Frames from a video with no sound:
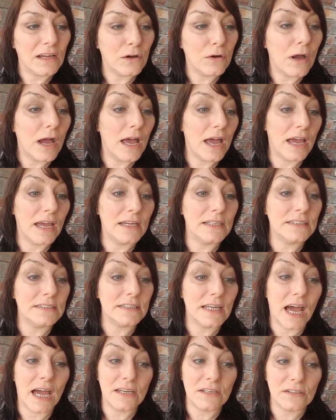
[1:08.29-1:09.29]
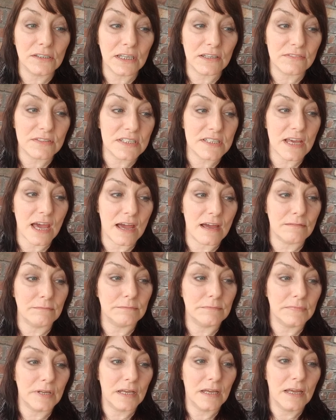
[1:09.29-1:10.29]
go ahead. I don't give a
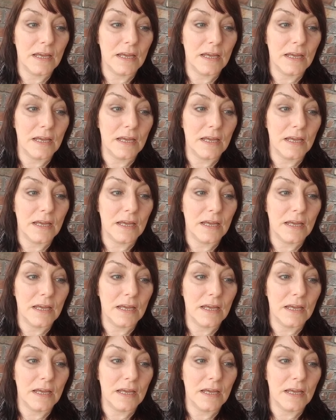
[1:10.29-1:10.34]
damn.